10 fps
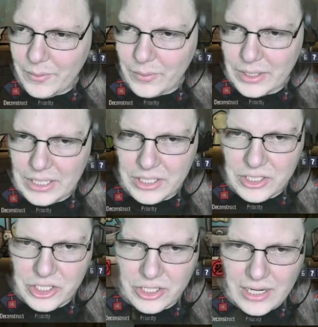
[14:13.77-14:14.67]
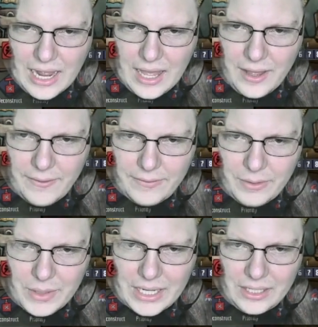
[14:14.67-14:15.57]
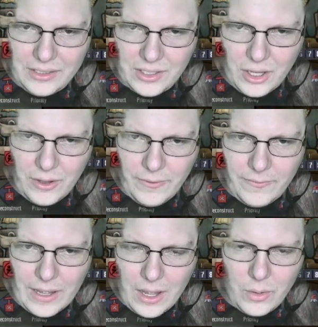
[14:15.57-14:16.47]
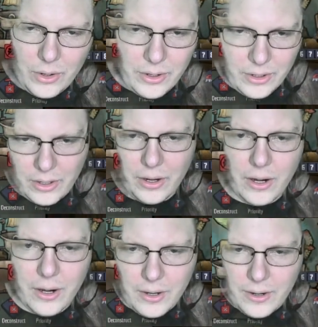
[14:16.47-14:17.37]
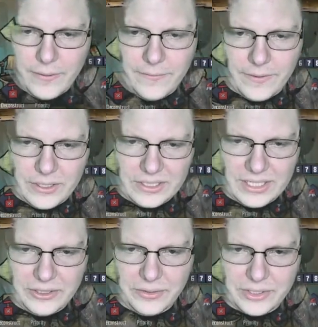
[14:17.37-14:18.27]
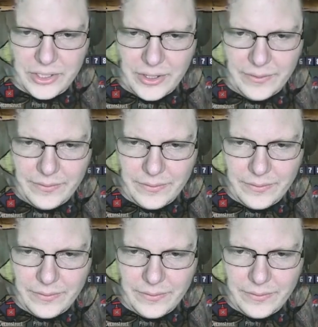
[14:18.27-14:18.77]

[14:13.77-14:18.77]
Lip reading: we should have the beginnings of our first nature reserve.